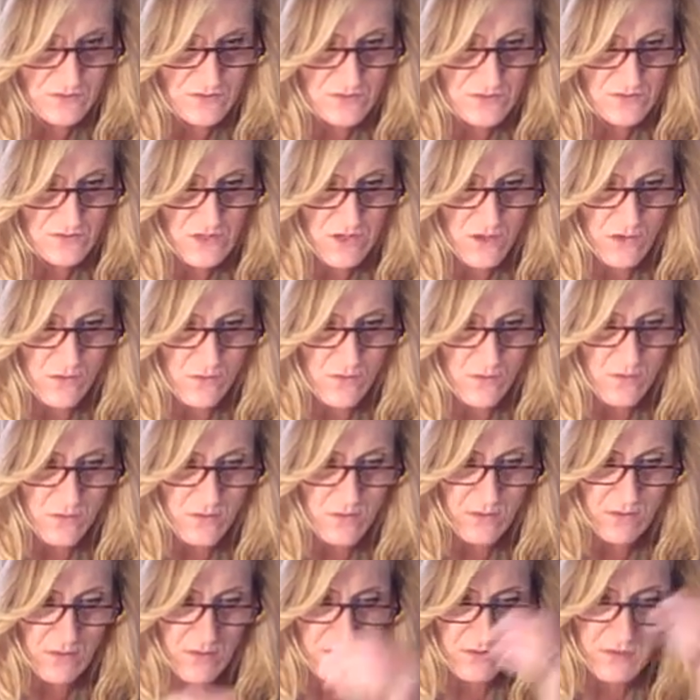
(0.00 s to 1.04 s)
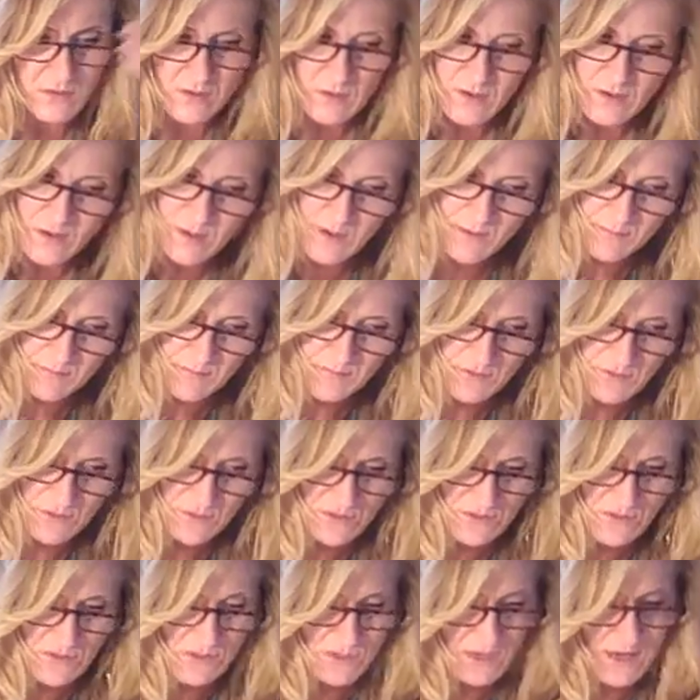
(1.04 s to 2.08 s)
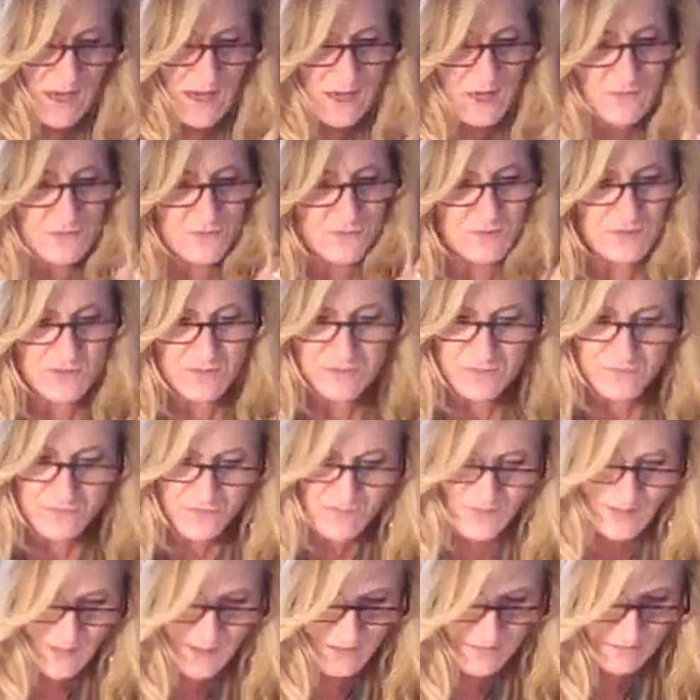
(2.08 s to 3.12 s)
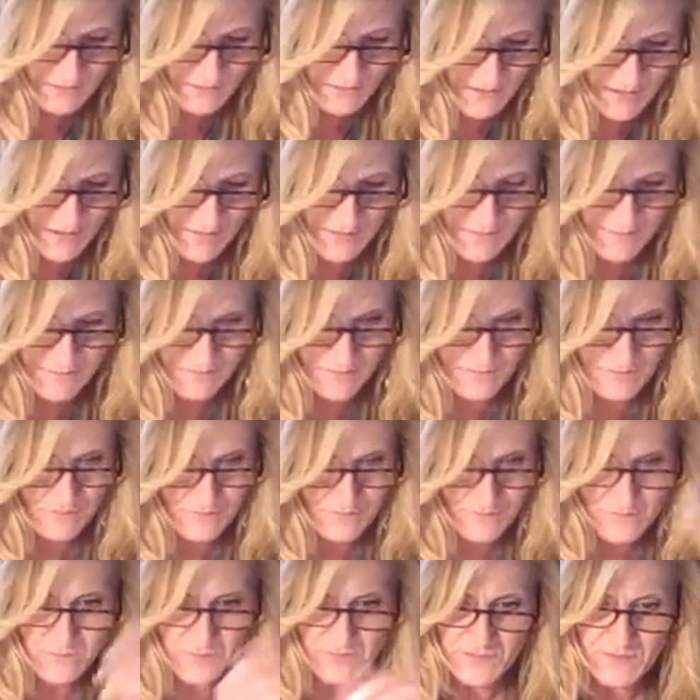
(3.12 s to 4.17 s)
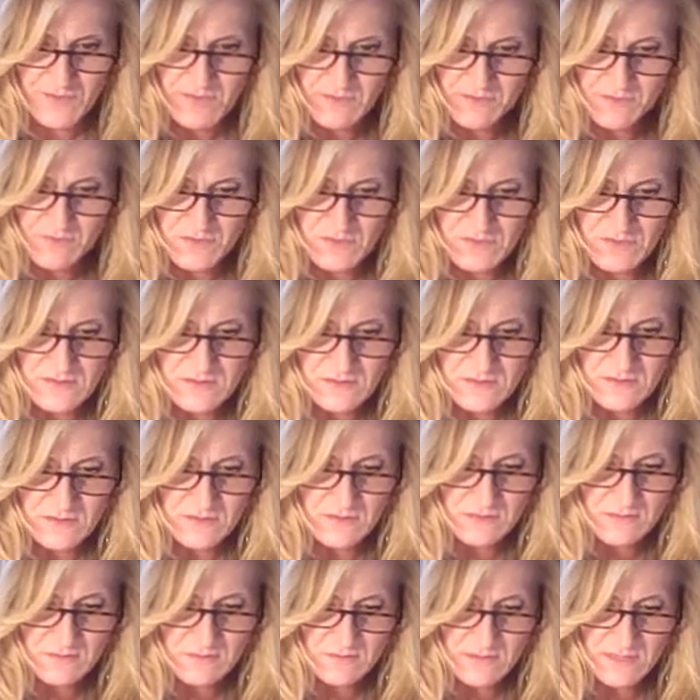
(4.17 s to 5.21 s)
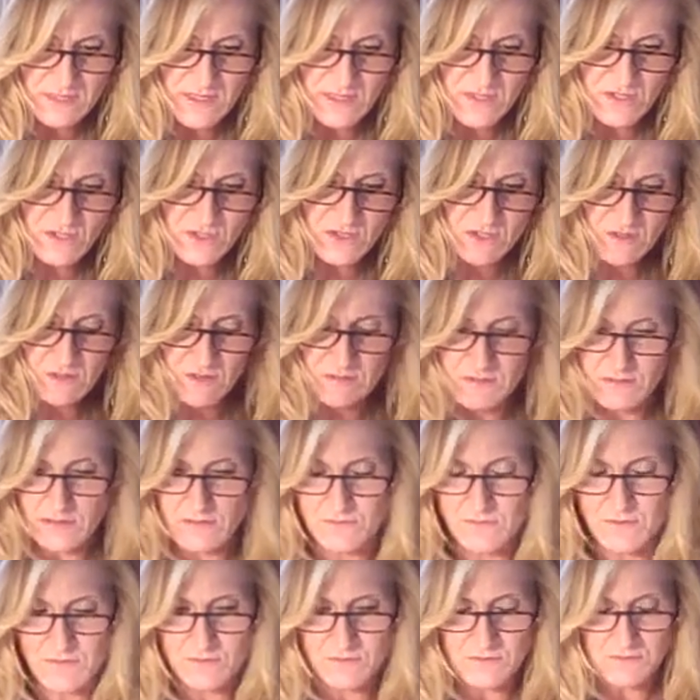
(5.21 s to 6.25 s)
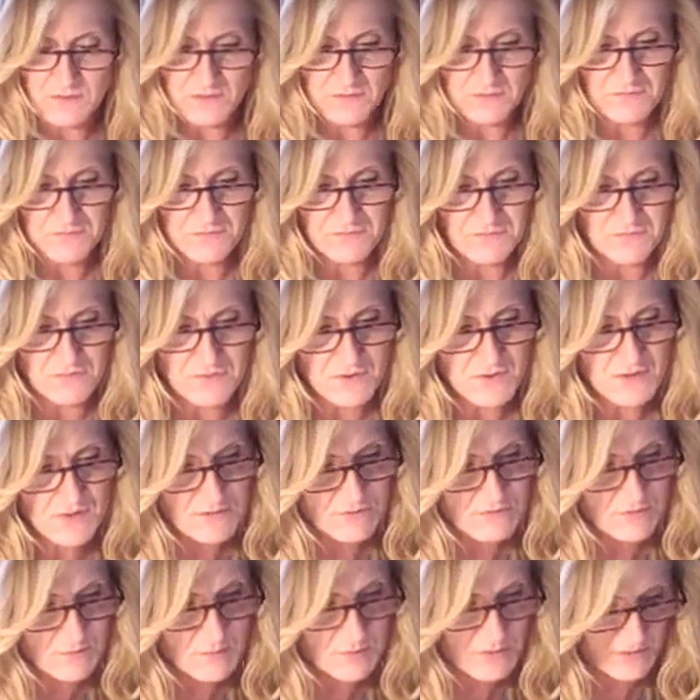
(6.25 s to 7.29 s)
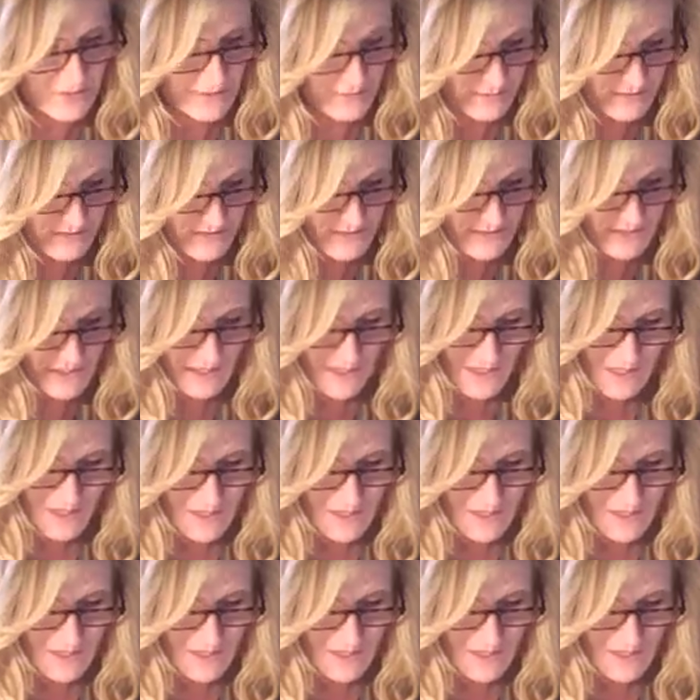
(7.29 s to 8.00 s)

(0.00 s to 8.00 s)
So, kind of read through that that first section if you're not familiar with